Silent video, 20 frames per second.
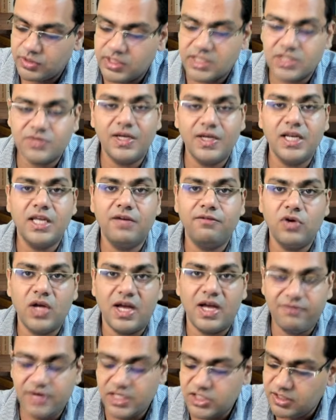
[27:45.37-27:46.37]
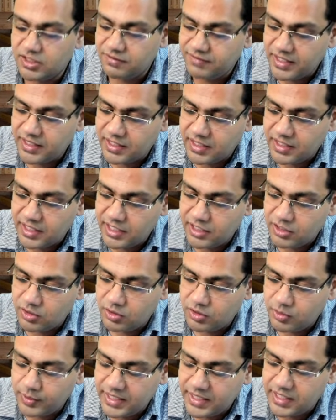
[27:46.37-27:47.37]
This will give you average inventory into
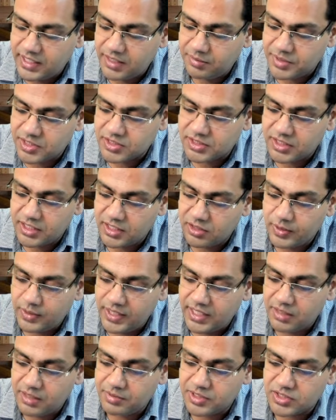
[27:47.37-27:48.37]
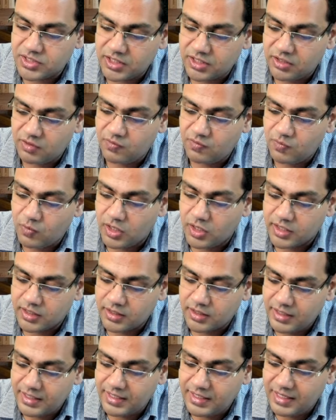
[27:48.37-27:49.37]
20%. 20% of what?
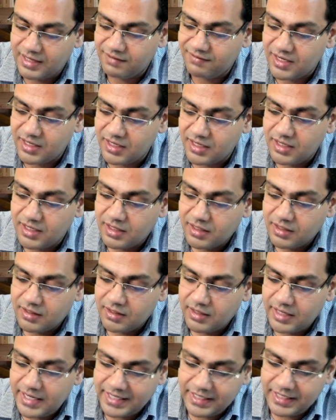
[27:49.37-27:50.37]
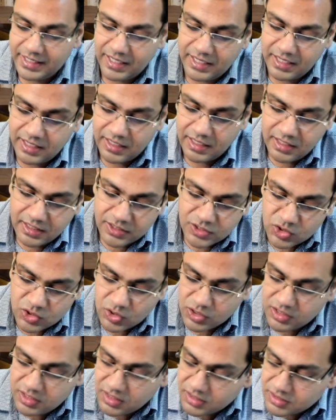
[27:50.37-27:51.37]
1180. So
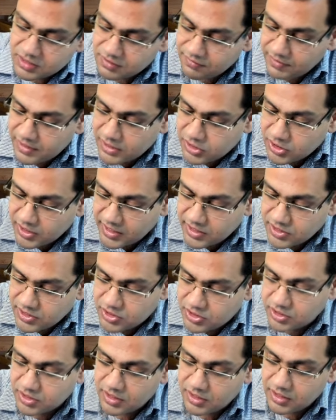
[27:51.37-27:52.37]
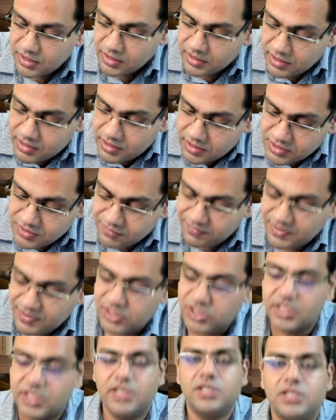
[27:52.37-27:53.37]
this will change. This will
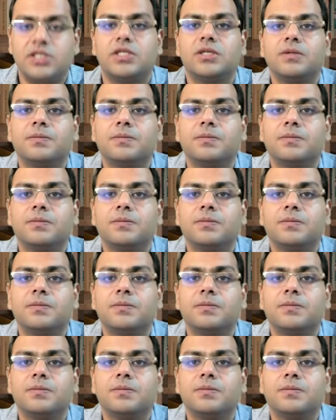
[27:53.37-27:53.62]
change.